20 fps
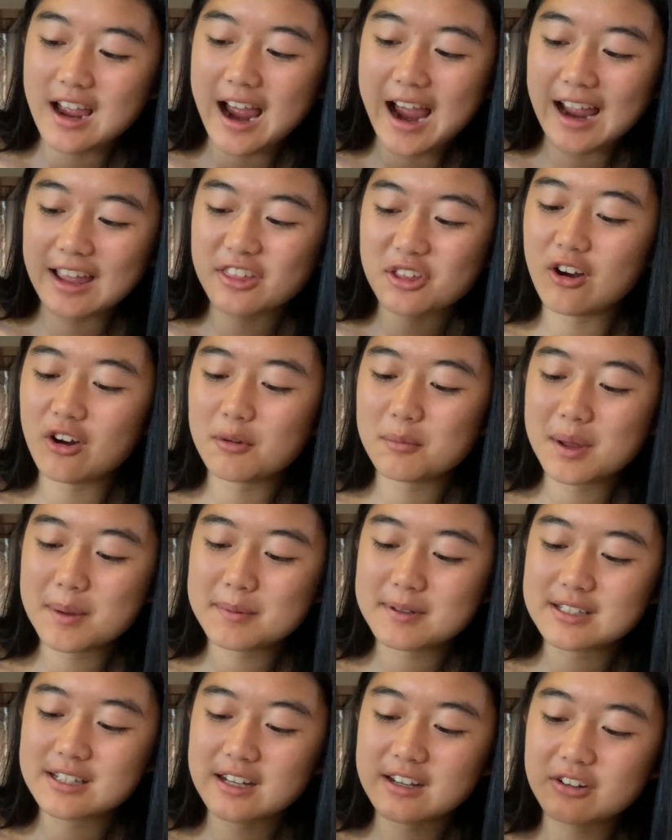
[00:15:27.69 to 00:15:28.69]
I think all my
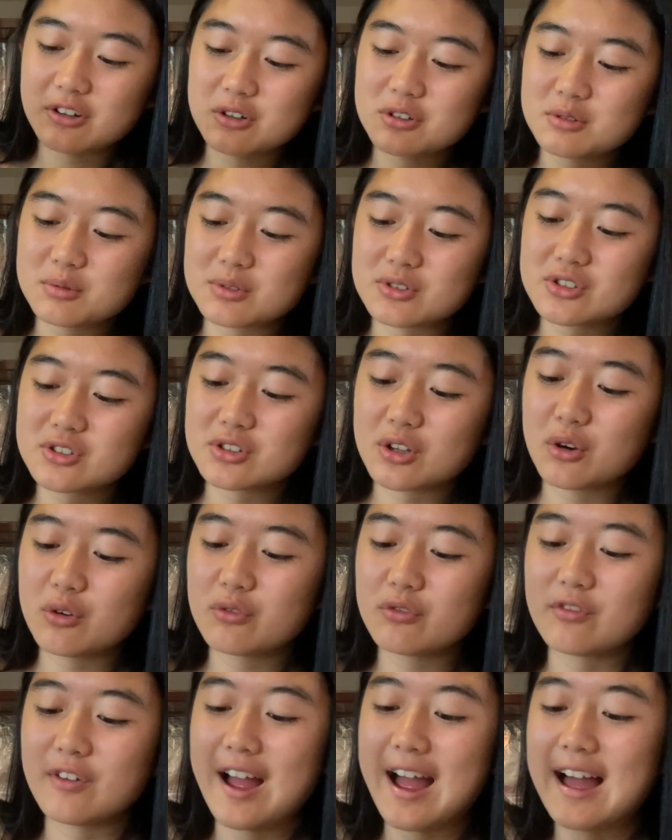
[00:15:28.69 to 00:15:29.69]
potatoes were so
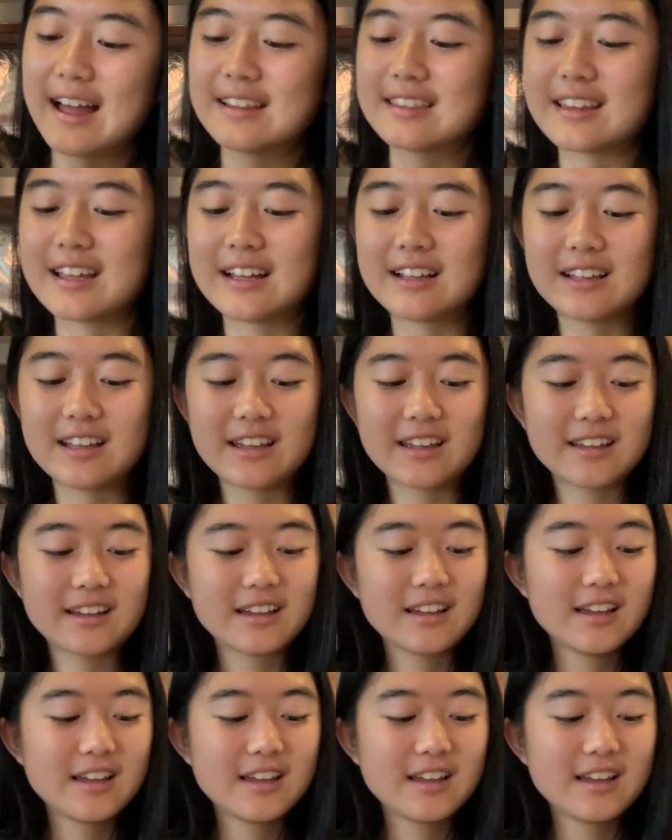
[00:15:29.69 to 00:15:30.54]
fat that like